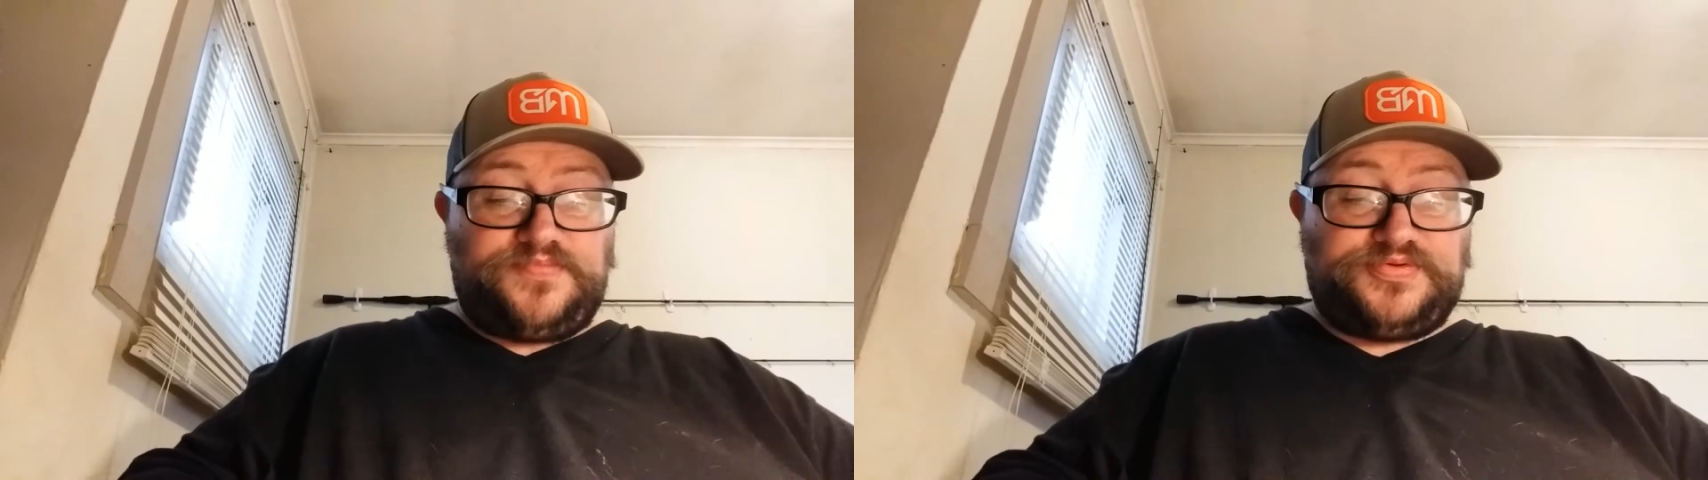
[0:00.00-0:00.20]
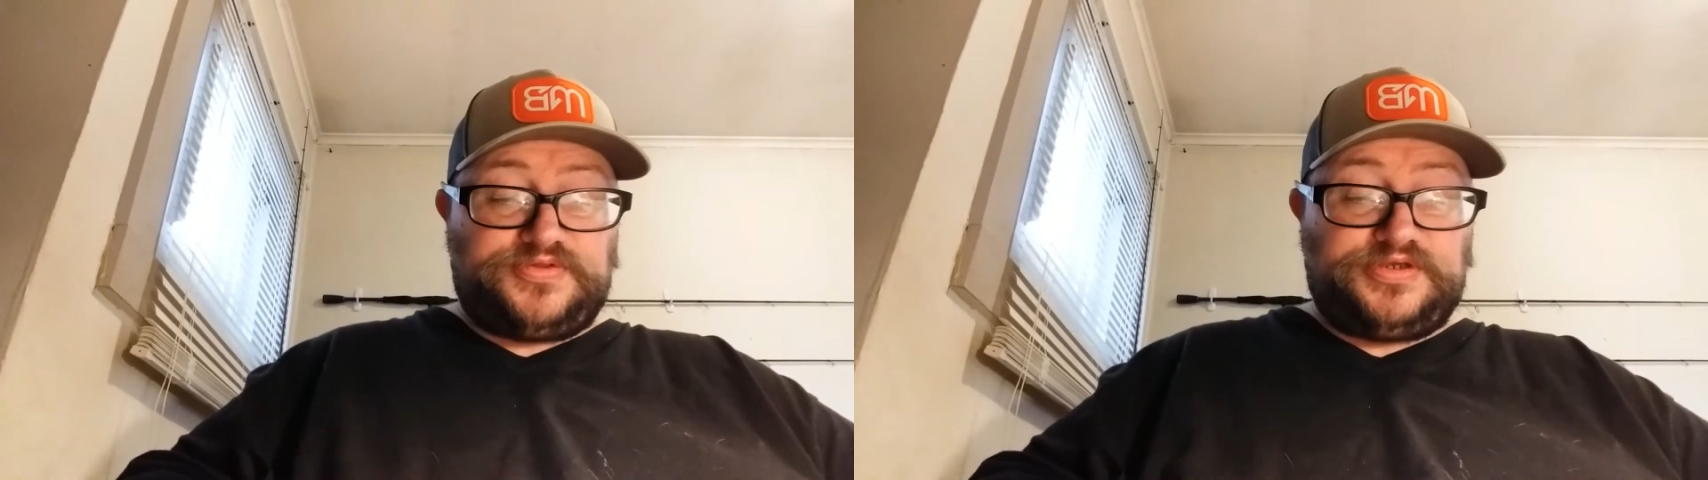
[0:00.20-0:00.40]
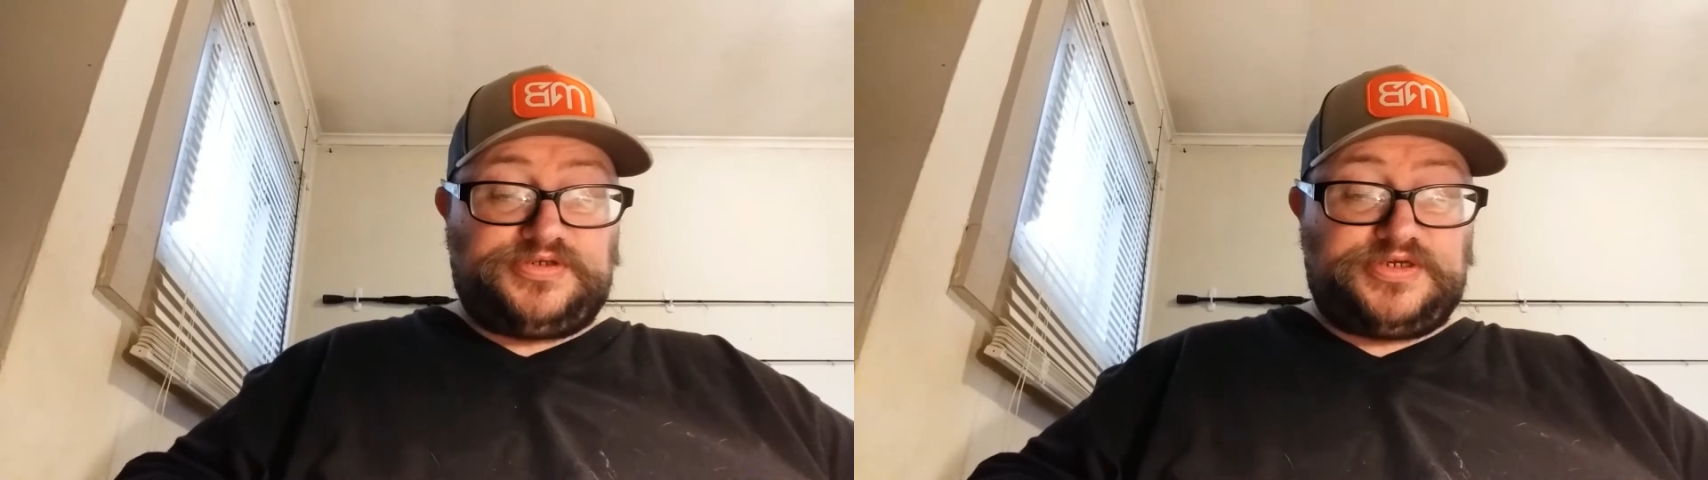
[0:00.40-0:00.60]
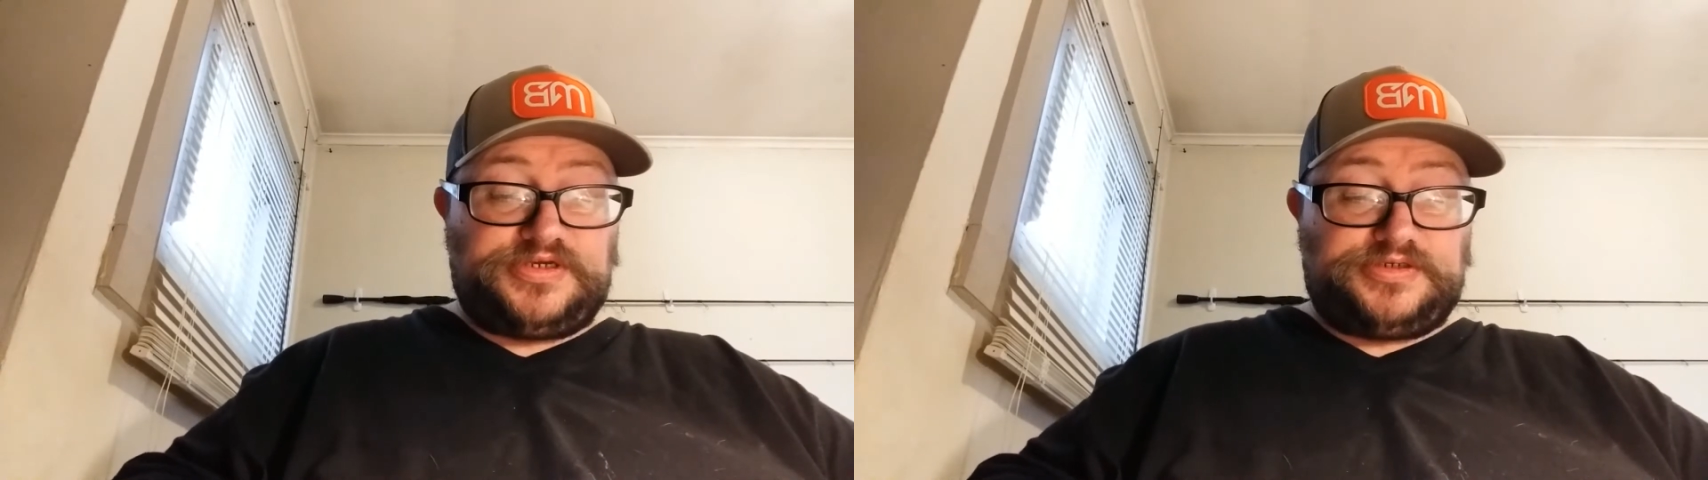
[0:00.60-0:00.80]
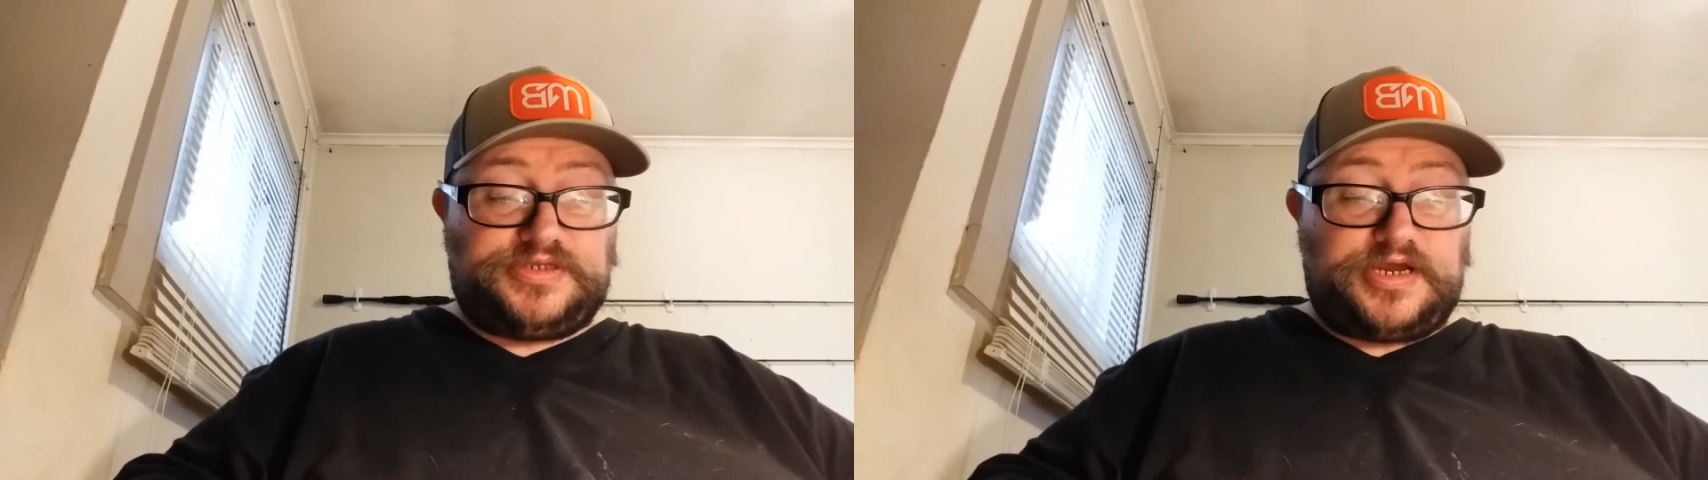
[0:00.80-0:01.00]
But this
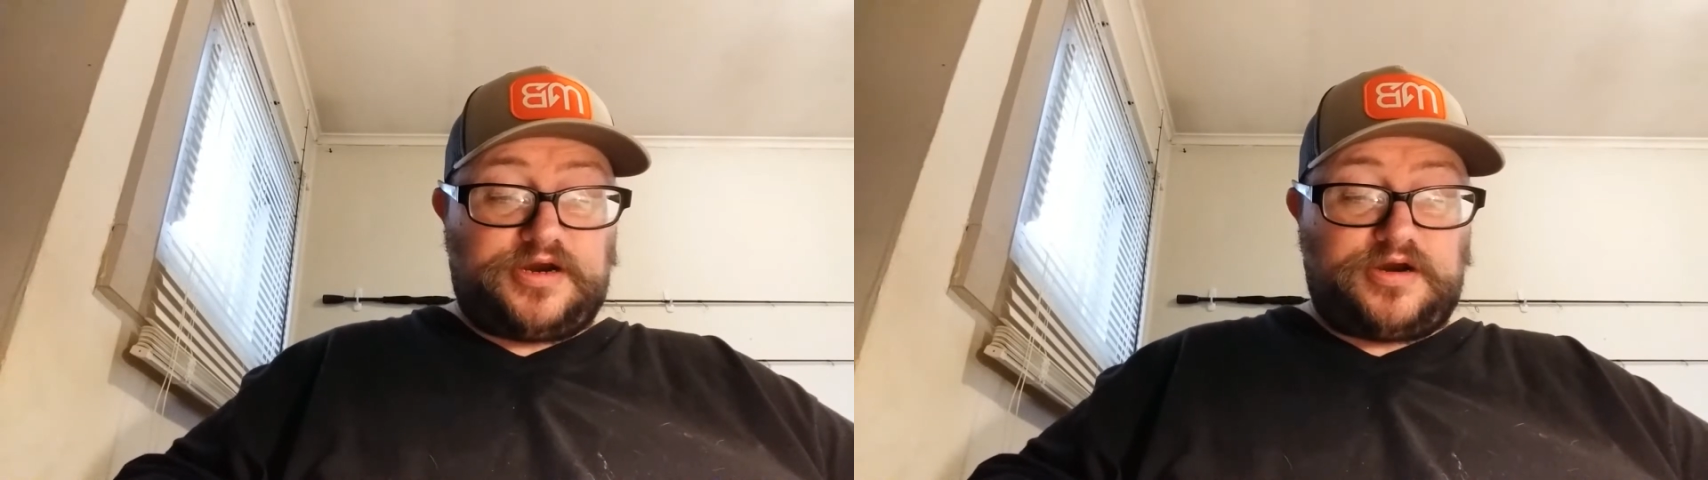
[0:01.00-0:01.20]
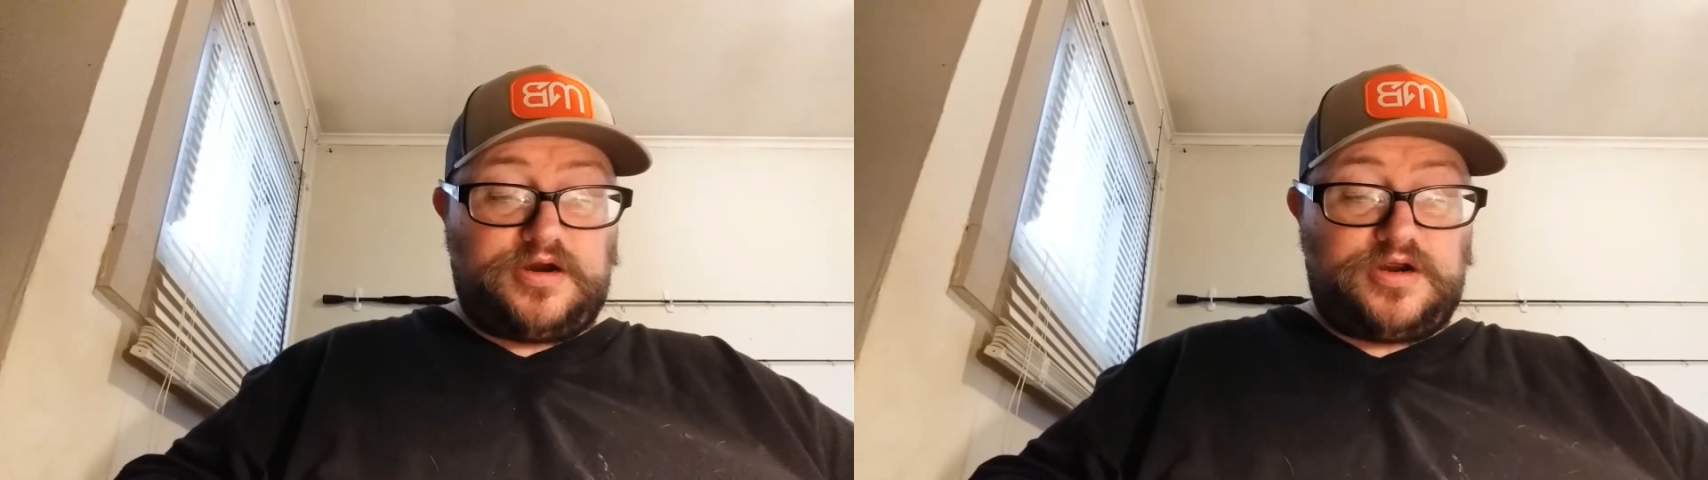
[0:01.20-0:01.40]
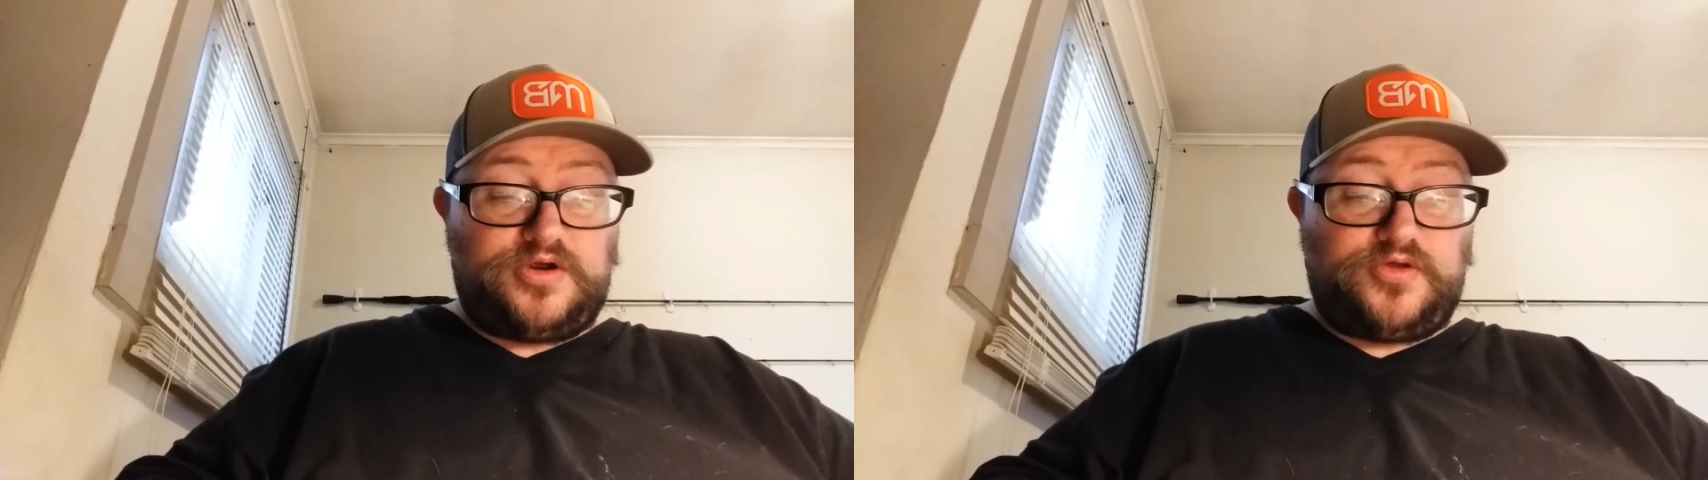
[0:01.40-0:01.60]
is their